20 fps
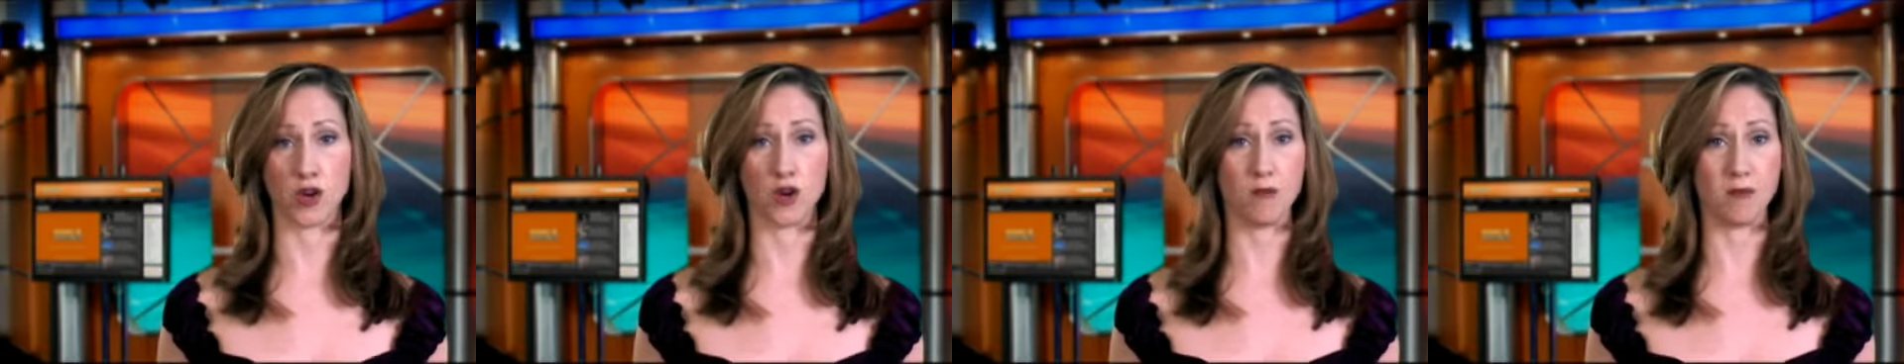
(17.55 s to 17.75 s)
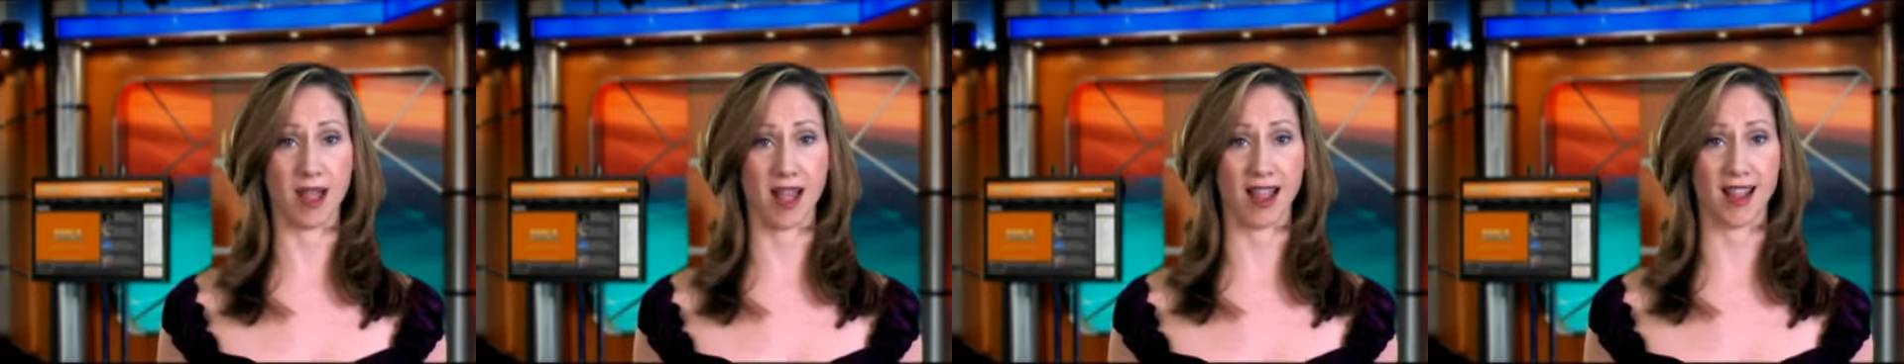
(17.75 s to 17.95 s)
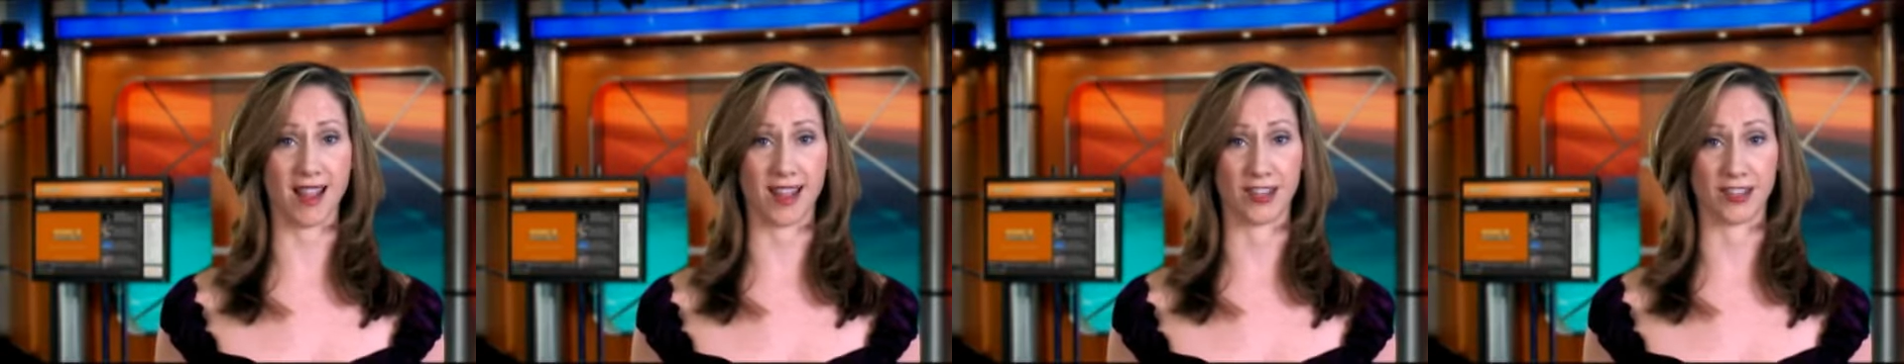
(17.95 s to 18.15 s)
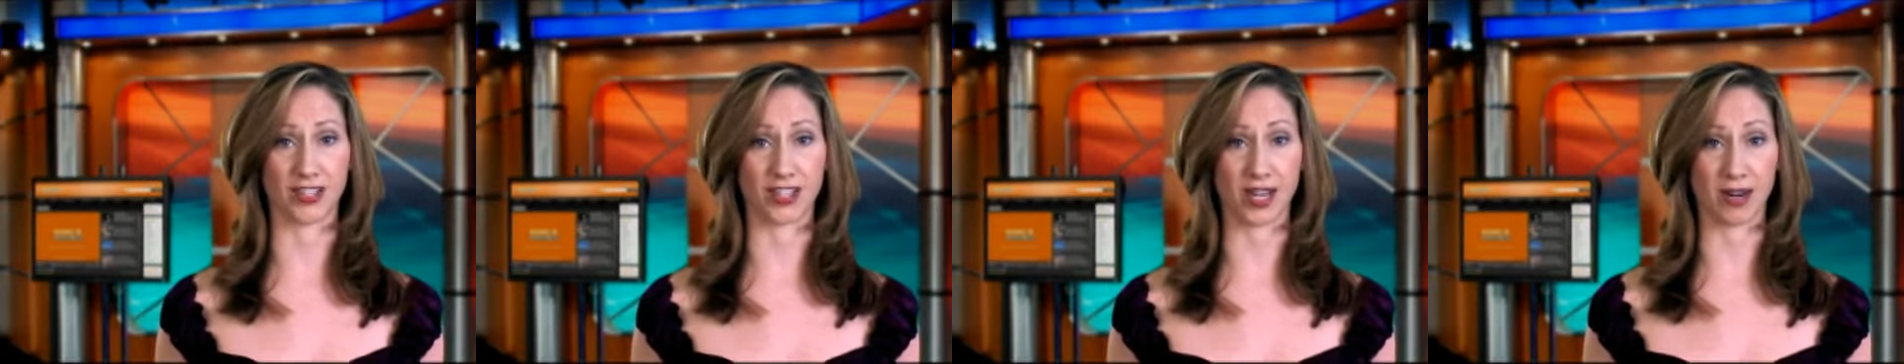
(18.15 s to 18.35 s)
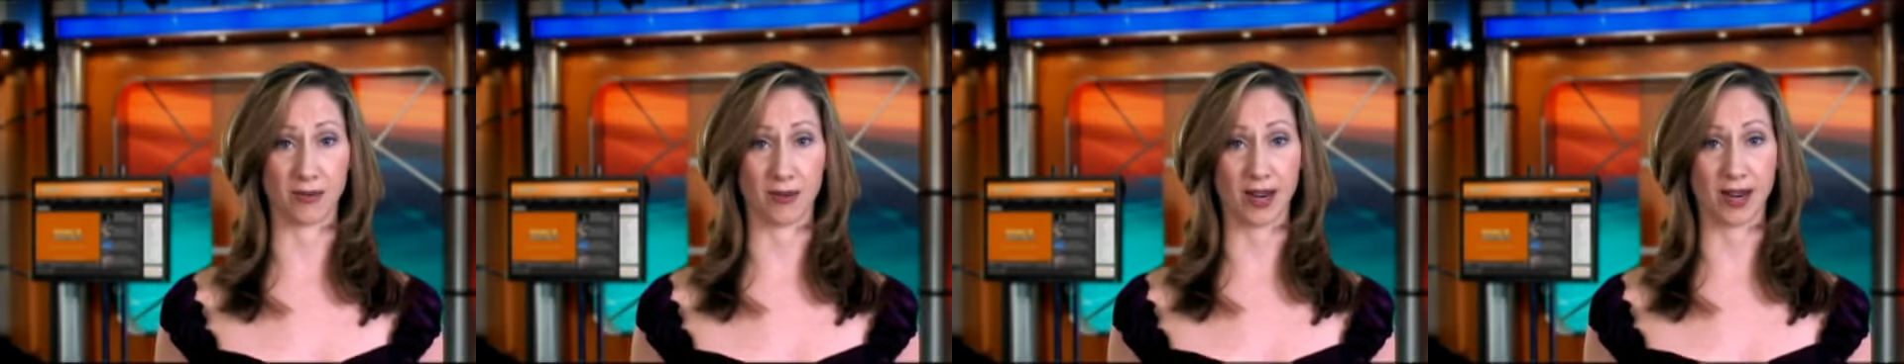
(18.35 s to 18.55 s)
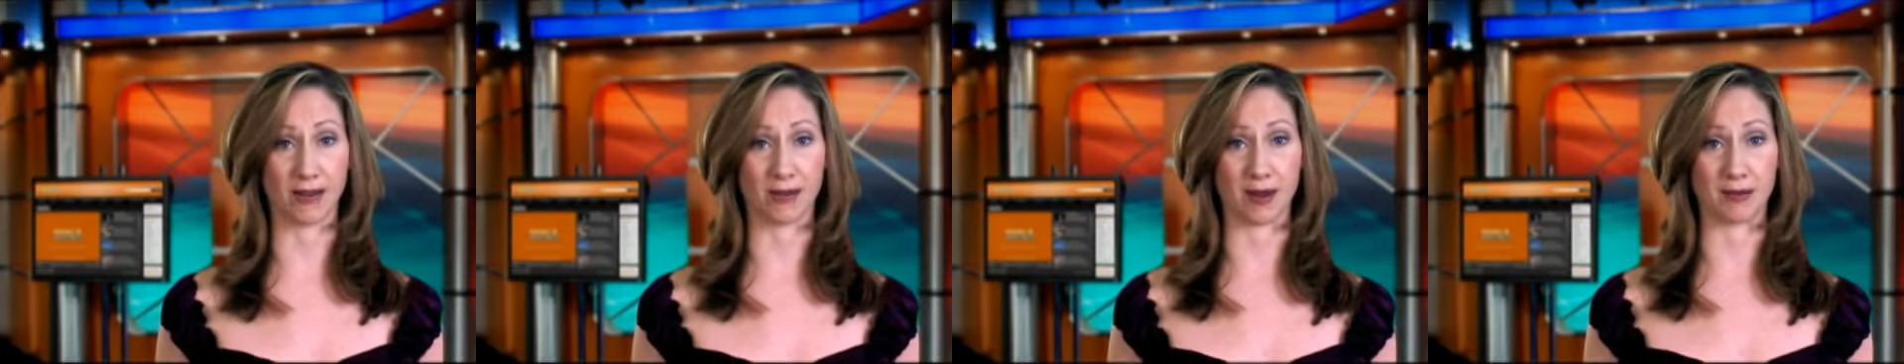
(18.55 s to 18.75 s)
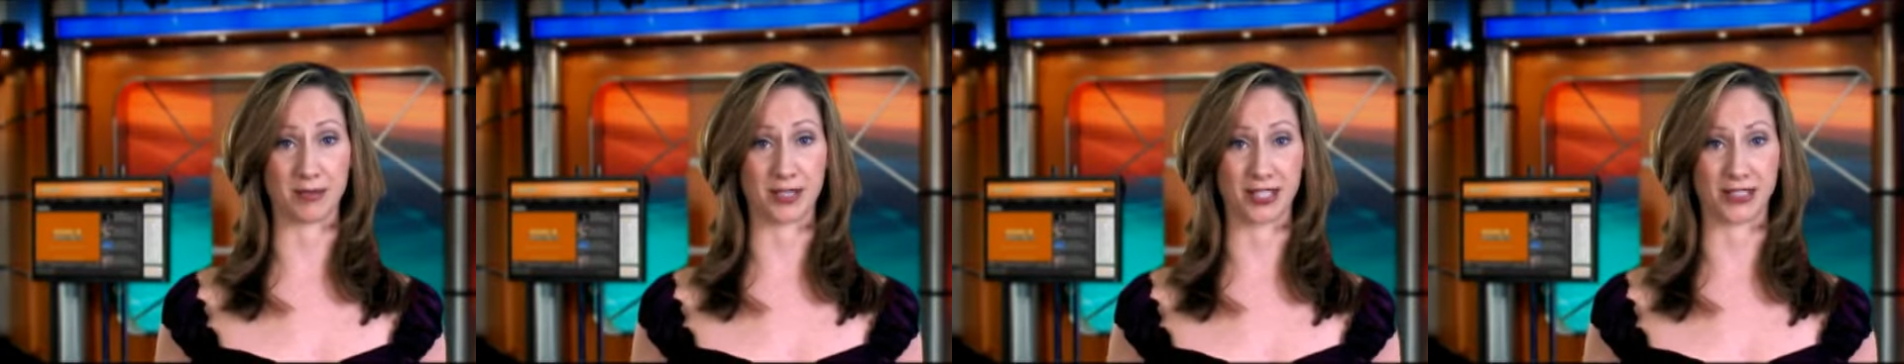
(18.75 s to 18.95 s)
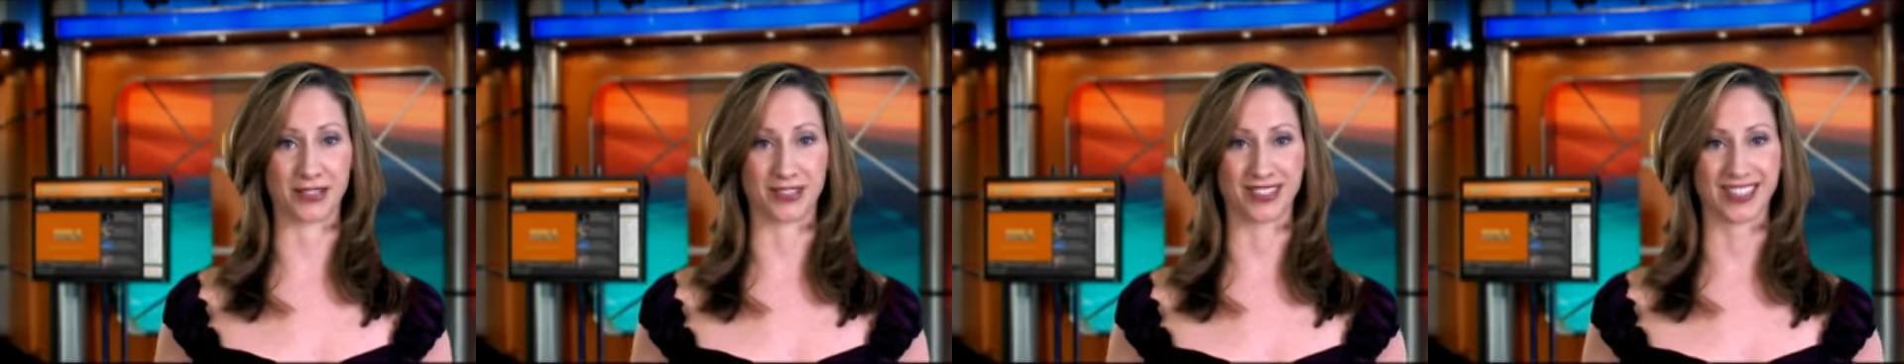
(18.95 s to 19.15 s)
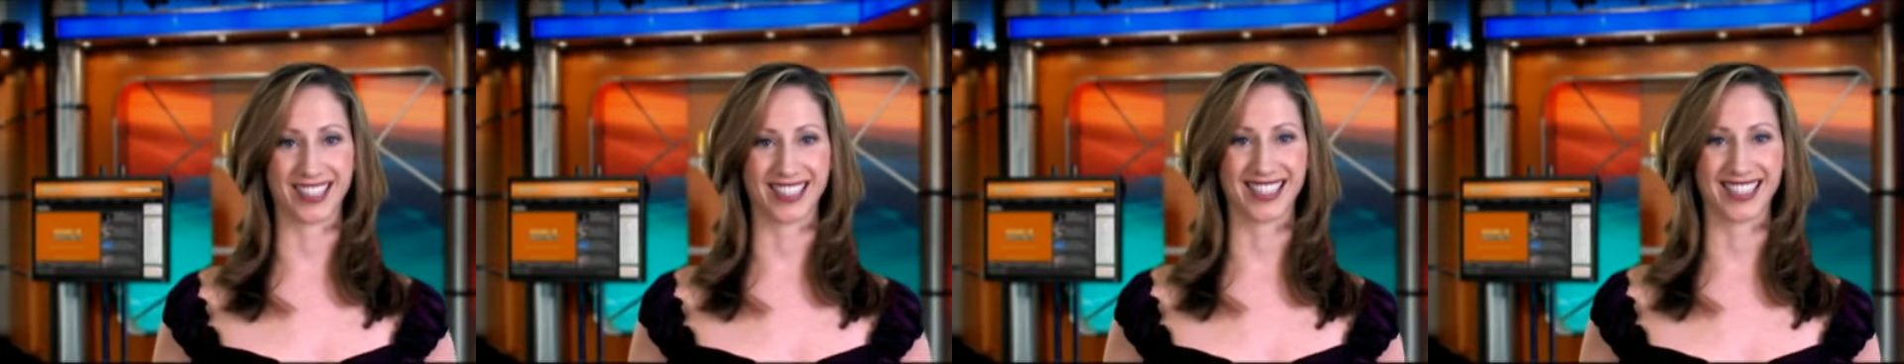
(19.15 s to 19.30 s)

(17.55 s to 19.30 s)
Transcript: Hübbe and Shen Wei are up to.